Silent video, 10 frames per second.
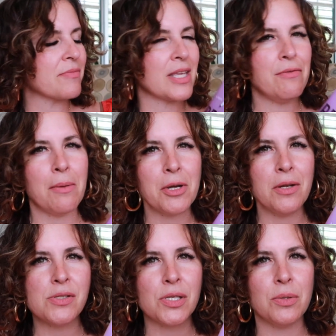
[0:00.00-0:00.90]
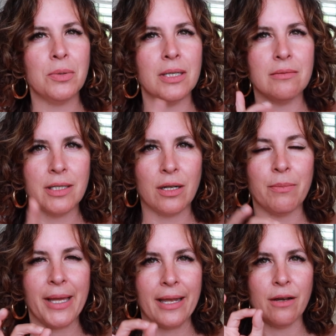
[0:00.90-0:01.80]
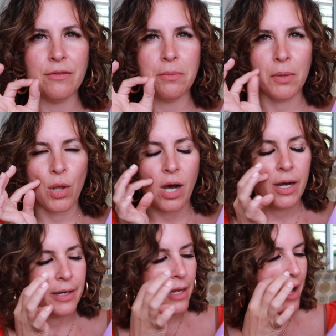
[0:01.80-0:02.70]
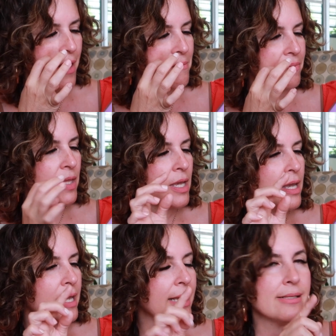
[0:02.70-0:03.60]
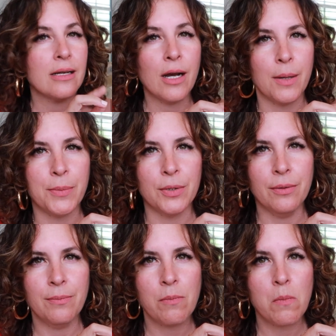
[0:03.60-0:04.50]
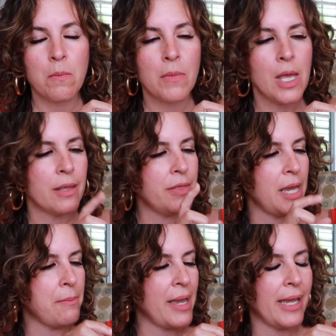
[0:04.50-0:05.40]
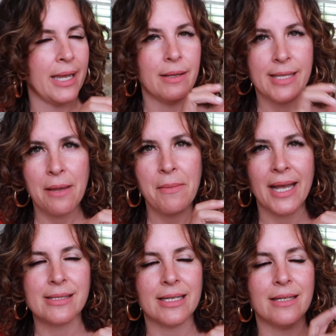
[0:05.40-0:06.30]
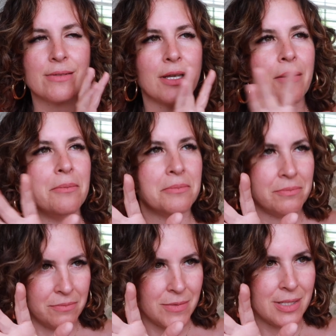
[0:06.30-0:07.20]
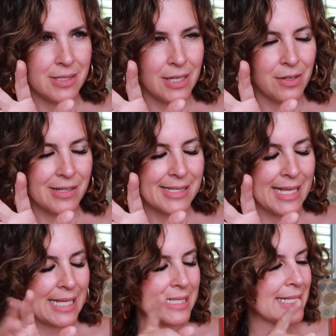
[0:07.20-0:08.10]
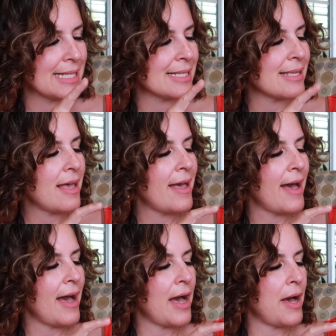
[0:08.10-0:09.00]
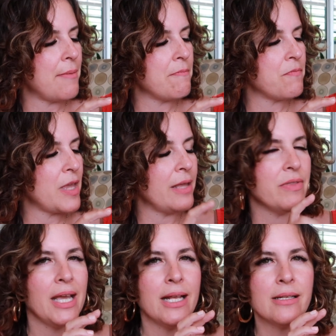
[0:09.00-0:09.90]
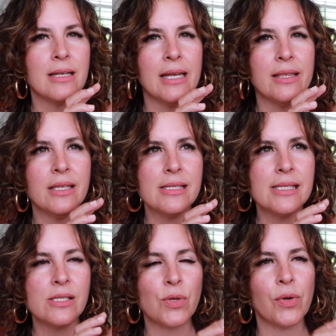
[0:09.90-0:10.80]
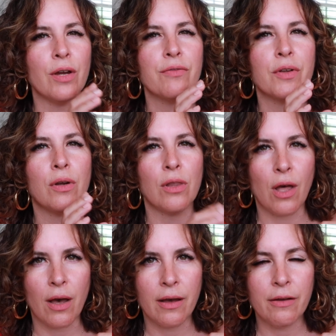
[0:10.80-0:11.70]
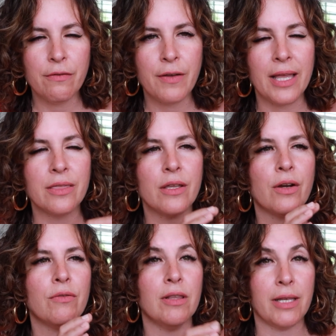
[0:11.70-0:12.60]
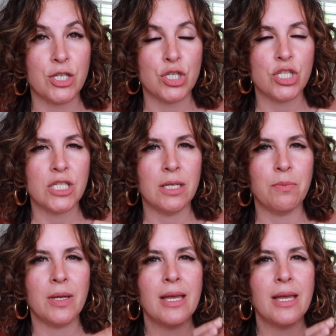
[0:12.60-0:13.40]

If I'm gonna do a little bit of a plot, it's a couple. They met in some circumstances, and then this is a story of their love and their relationship